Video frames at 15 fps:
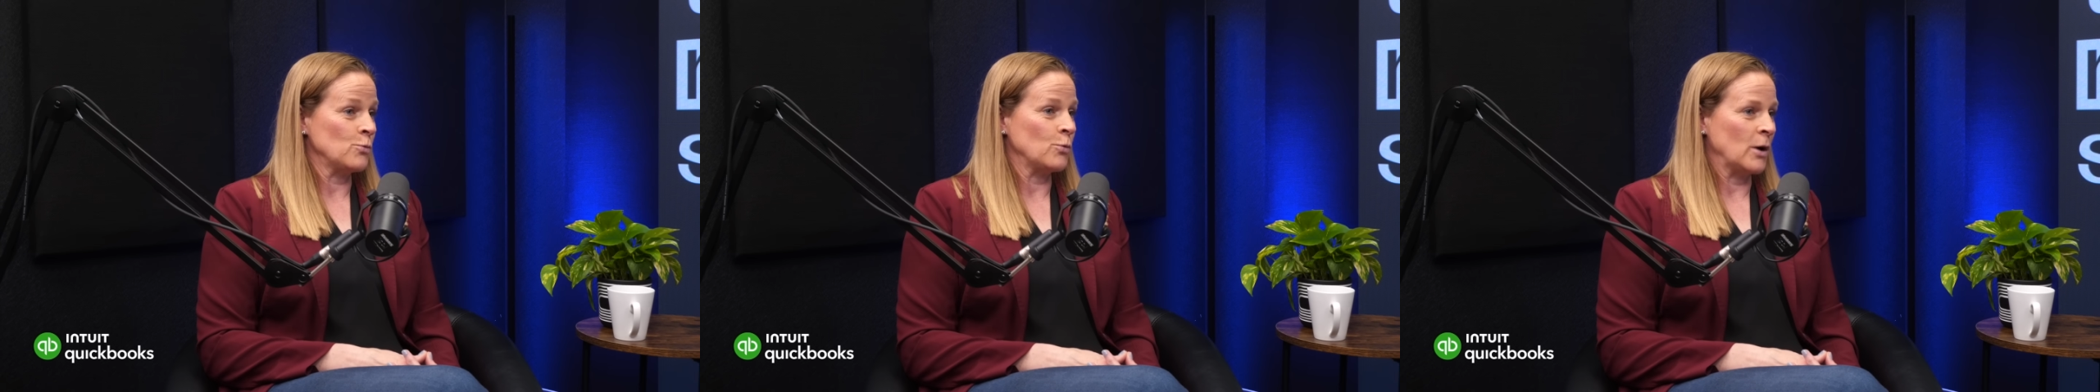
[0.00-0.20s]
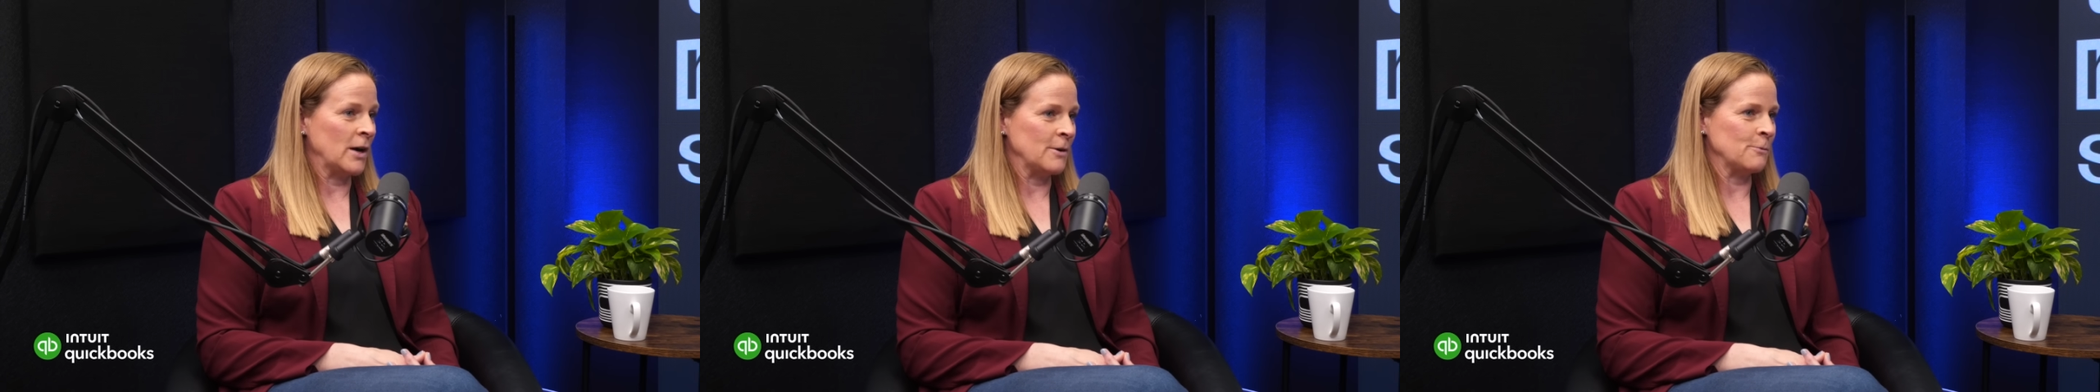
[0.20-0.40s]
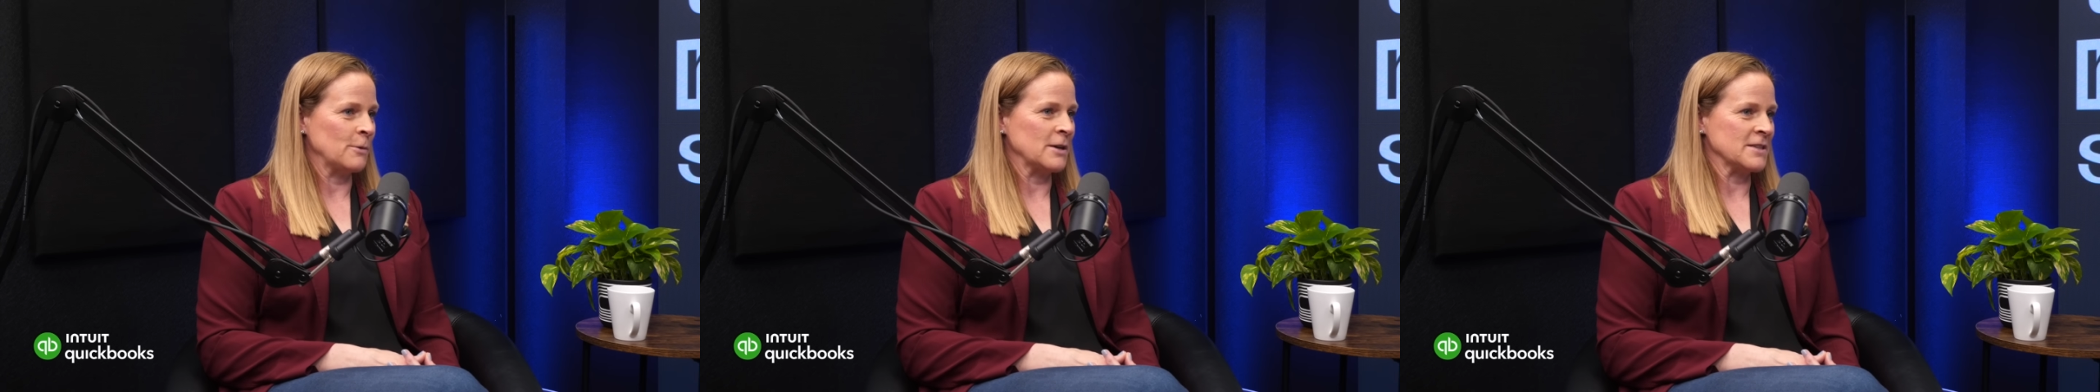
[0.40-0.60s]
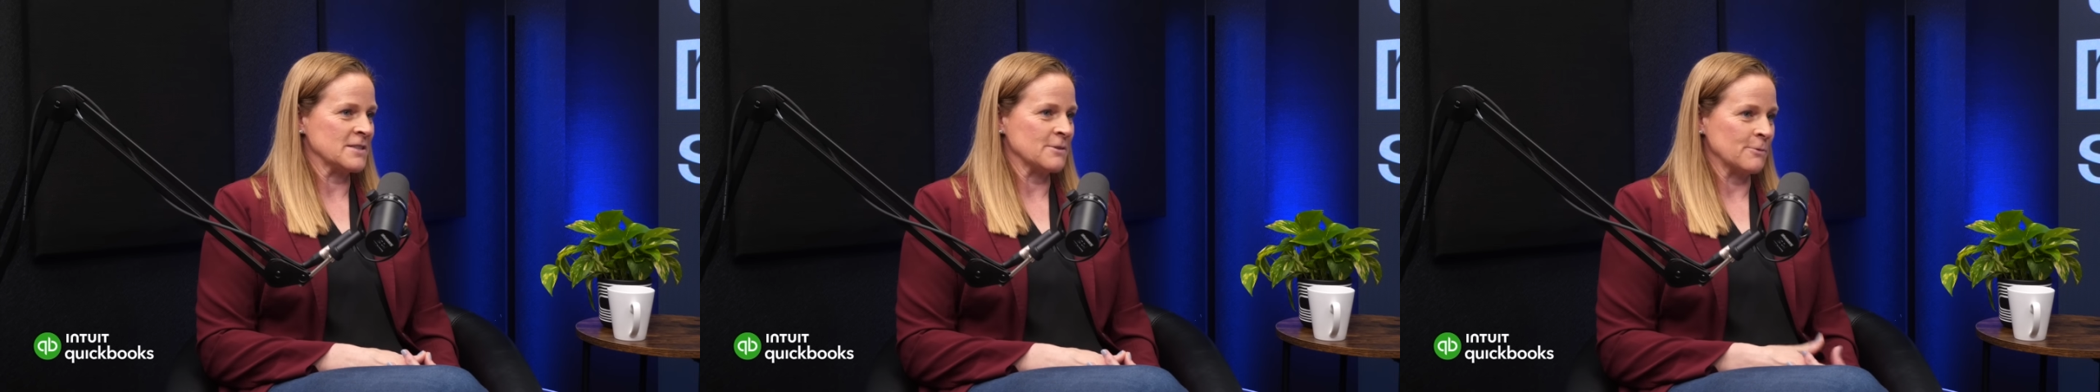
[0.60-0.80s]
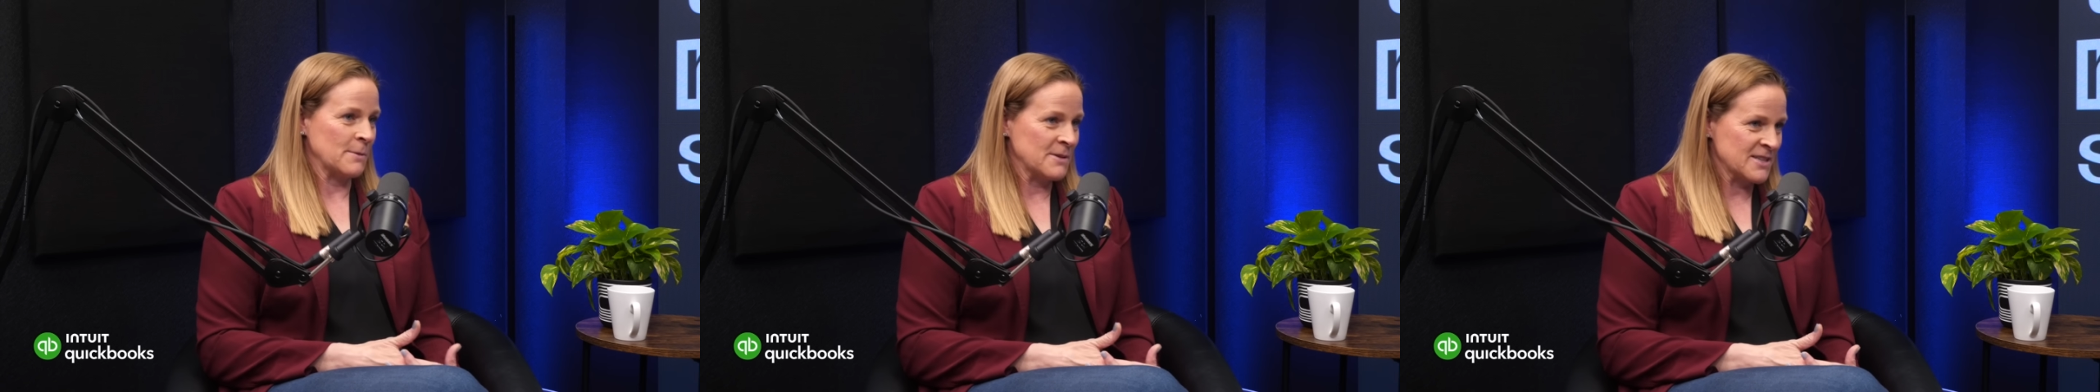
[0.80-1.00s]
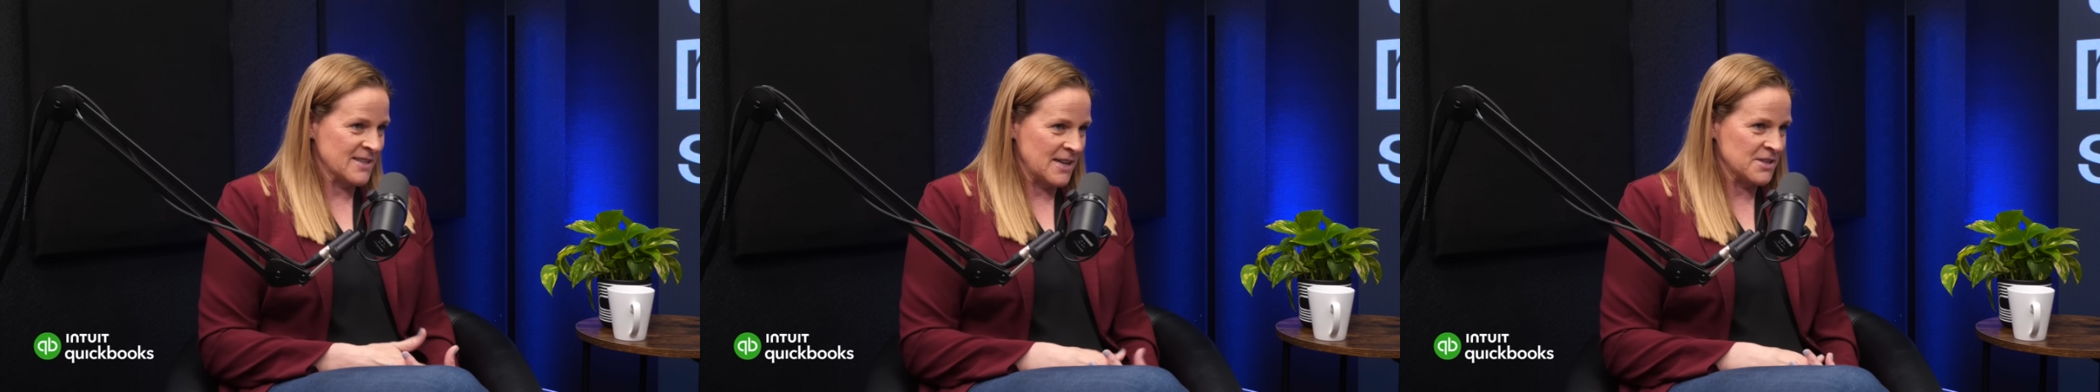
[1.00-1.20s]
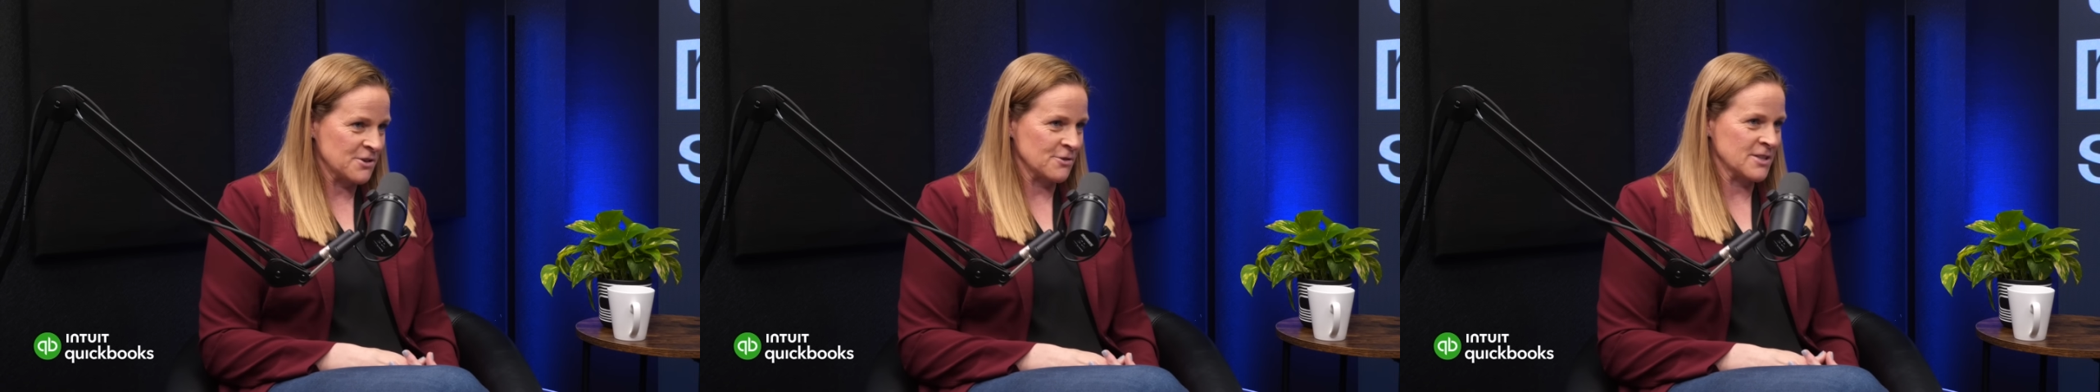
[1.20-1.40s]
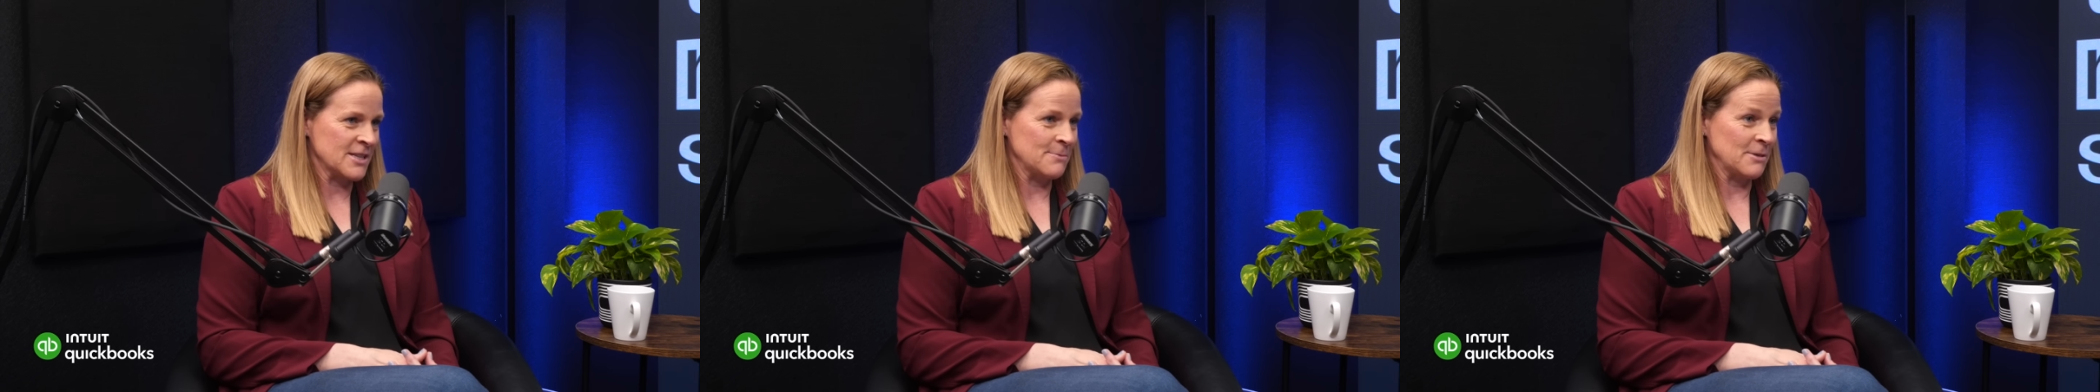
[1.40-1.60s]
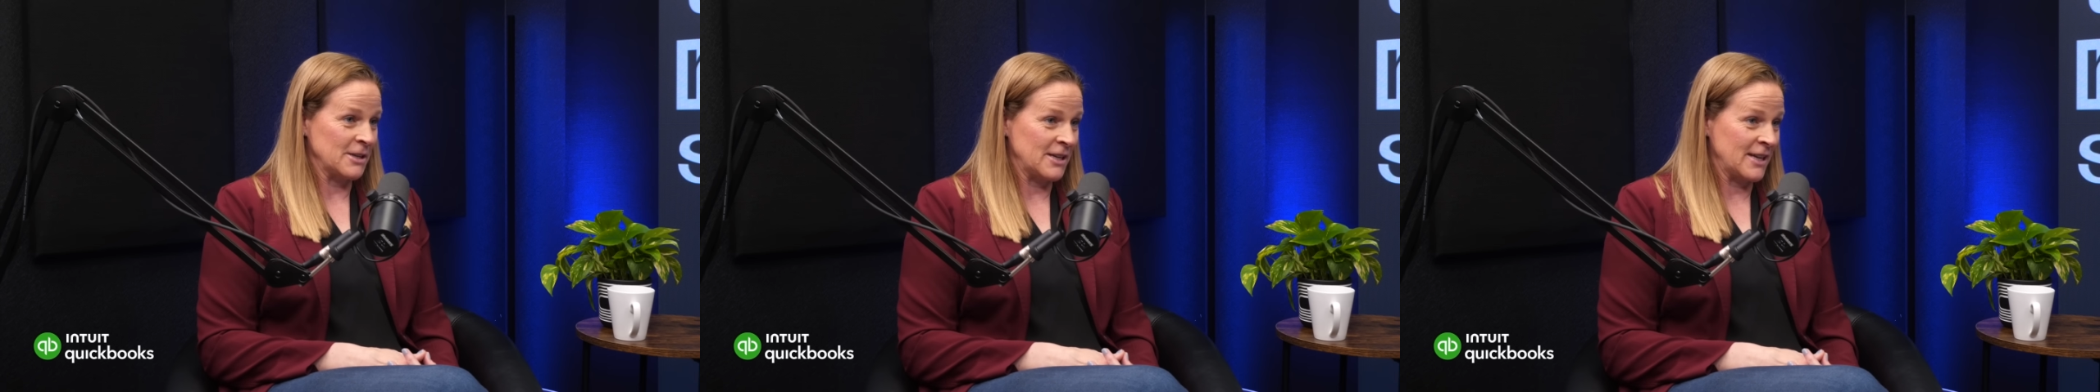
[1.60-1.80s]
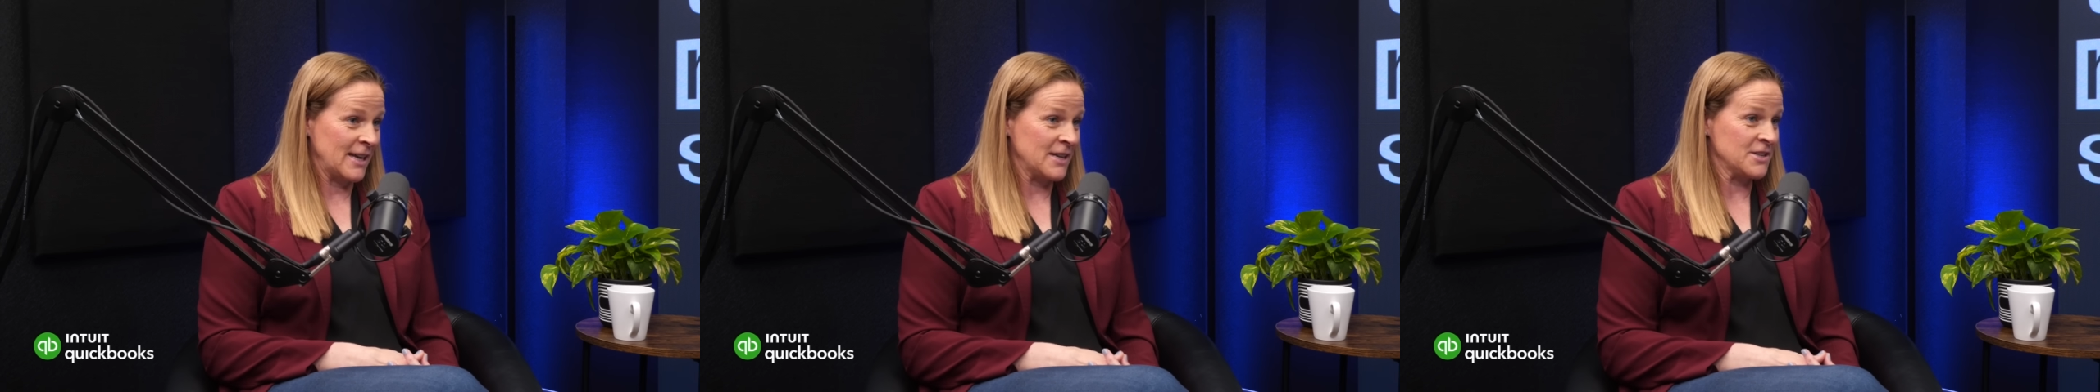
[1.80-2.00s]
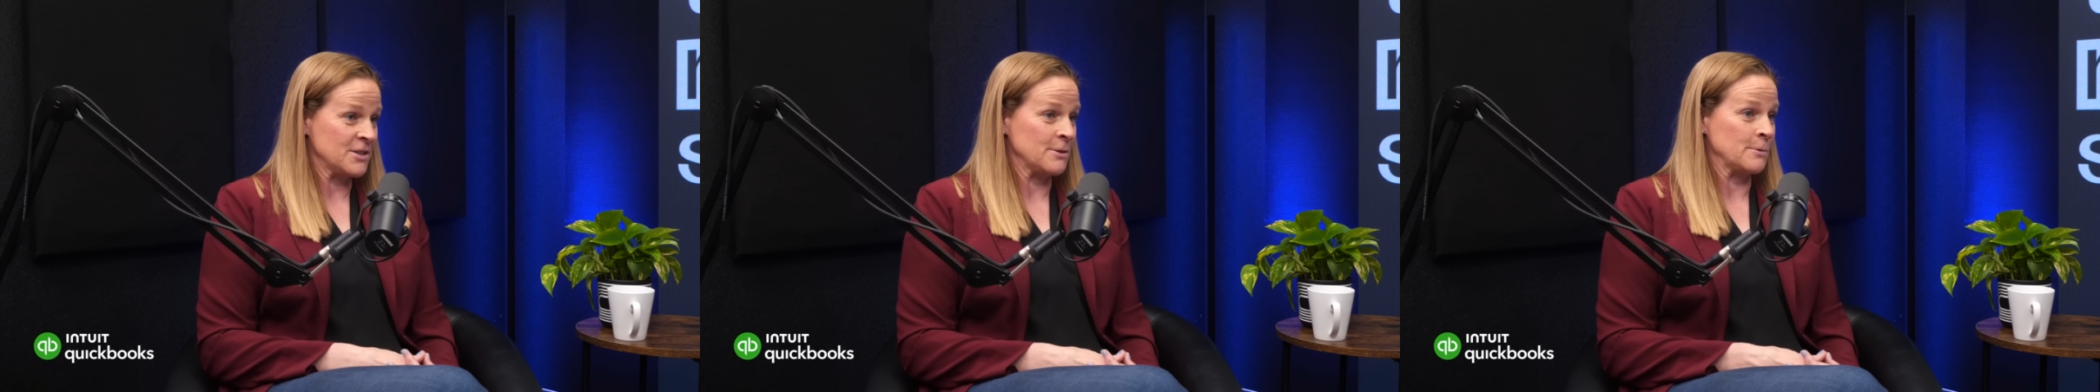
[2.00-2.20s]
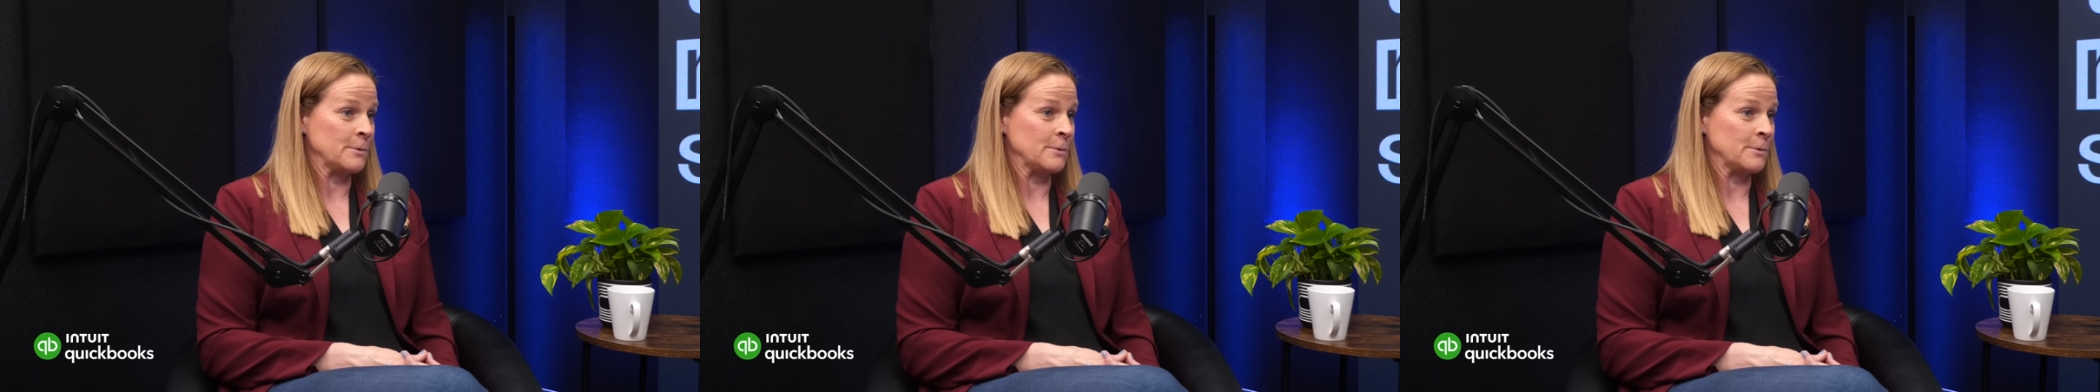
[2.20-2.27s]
One was the women's national team litigation.